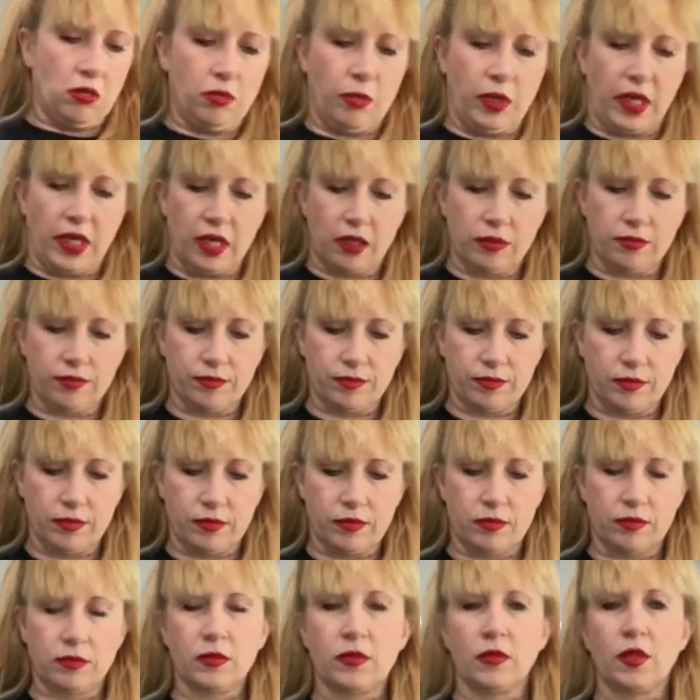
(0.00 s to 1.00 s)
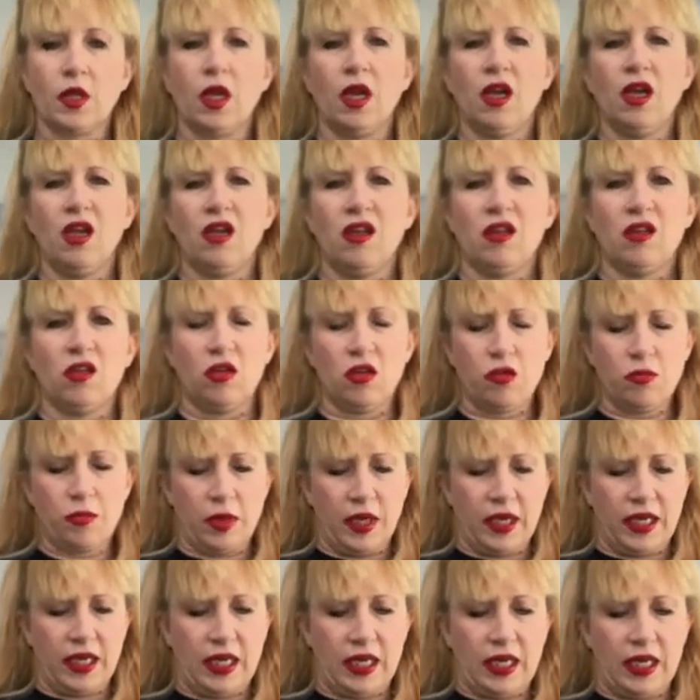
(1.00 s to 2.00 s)
my, nope, I
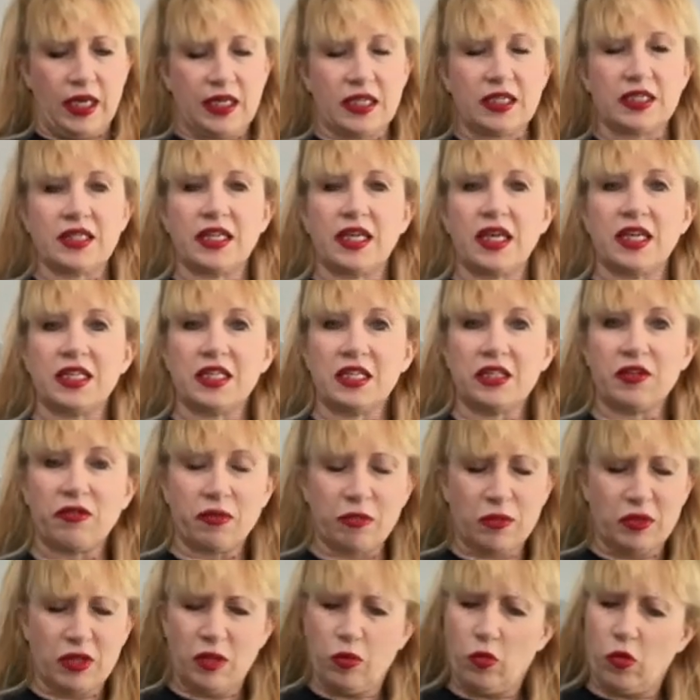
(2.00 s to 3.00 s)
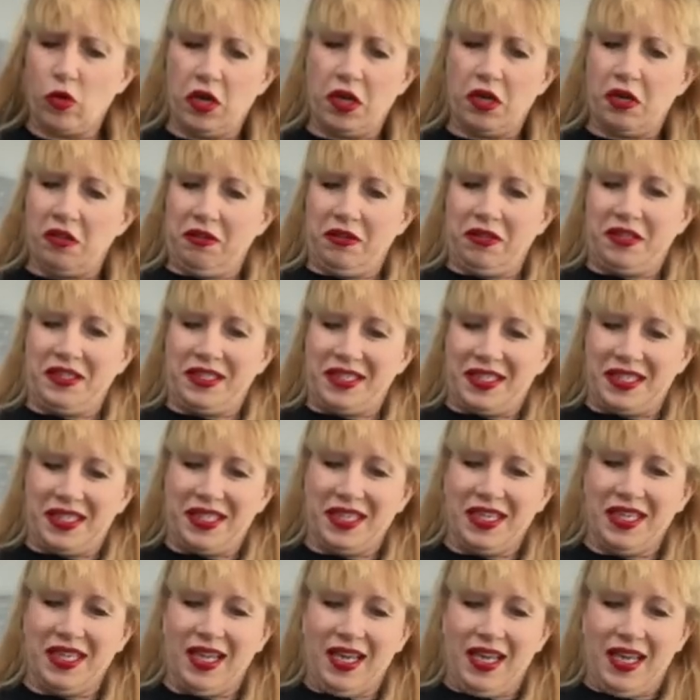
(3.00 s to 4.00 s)
guess I got this from somewhere else.
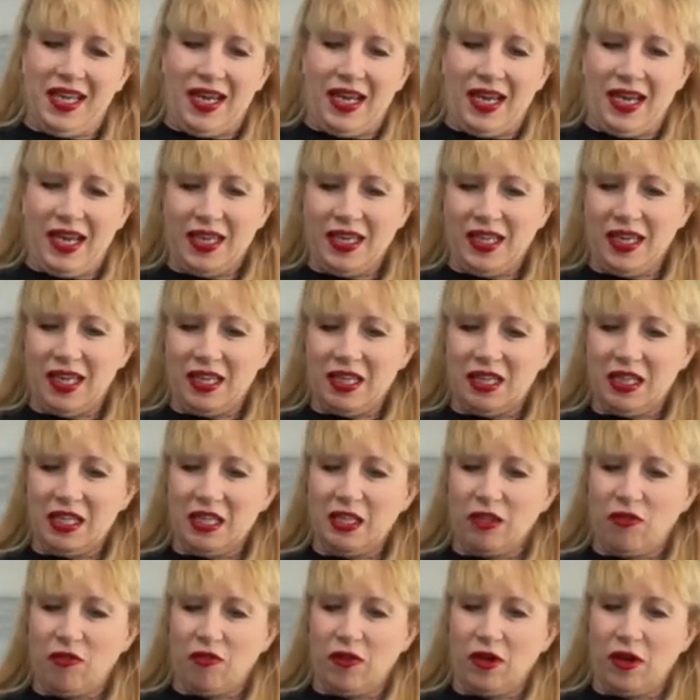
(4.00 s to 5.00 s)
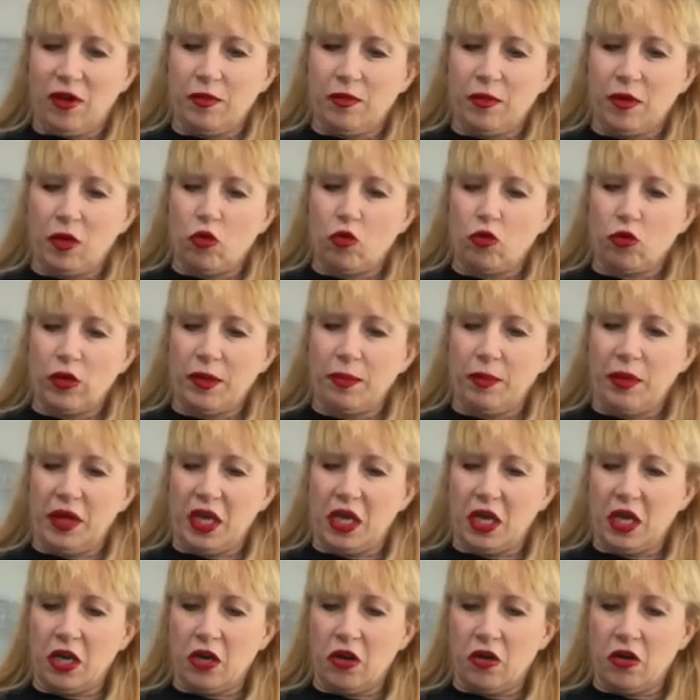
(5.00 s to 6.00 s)
I got this from Creepy
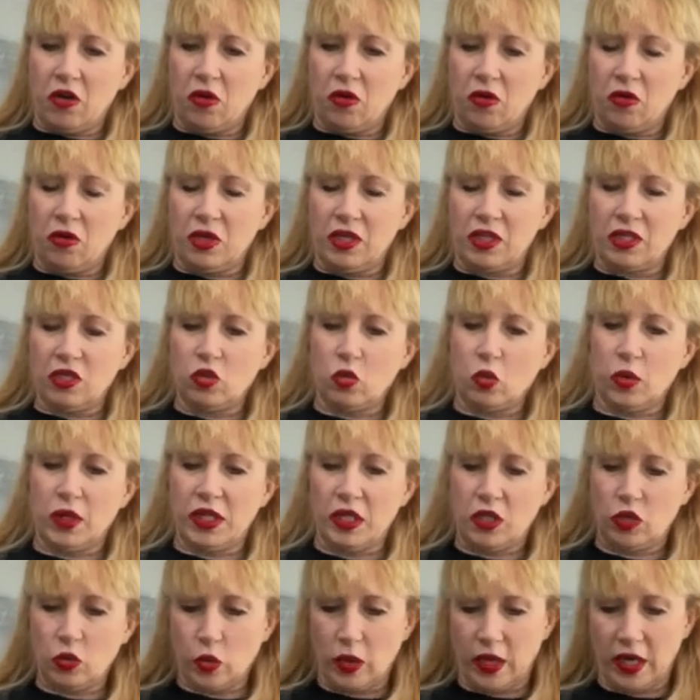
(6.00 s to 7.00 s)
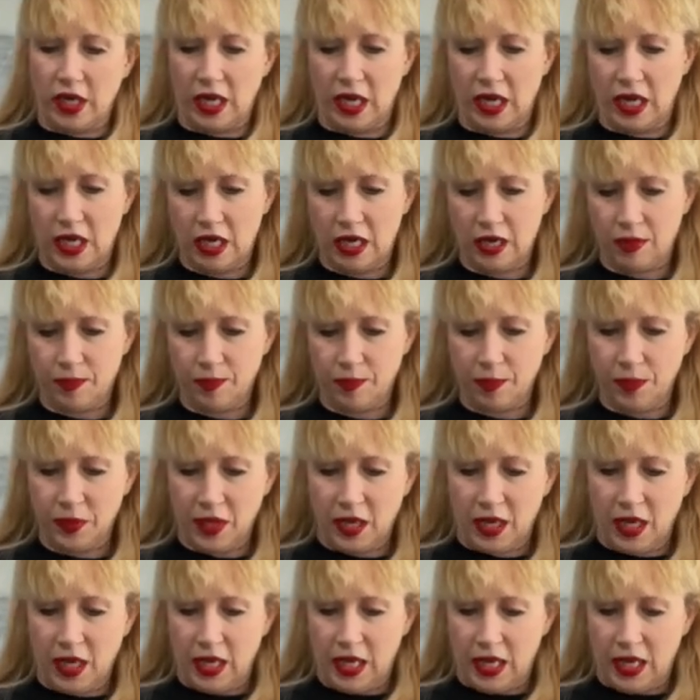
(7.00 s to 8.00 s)
Co. in 2020.
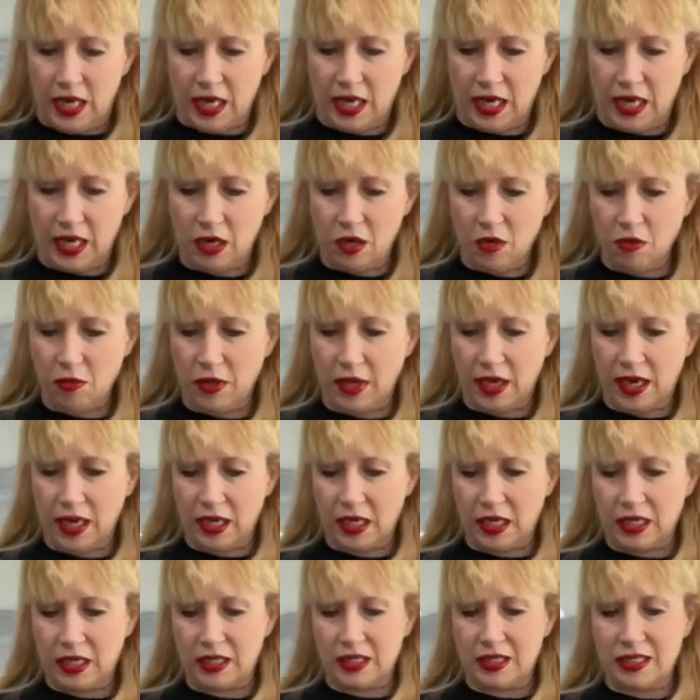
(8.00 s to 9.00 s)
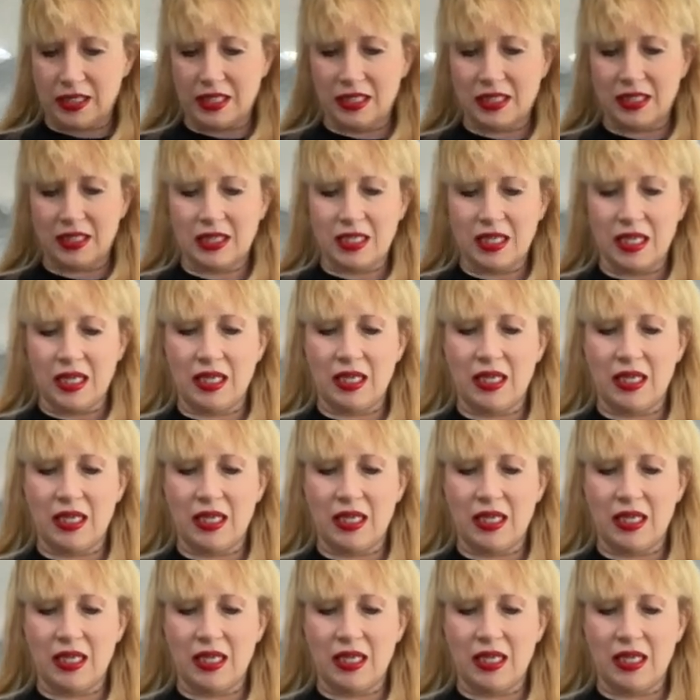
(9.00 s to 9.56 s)
And I know that because it's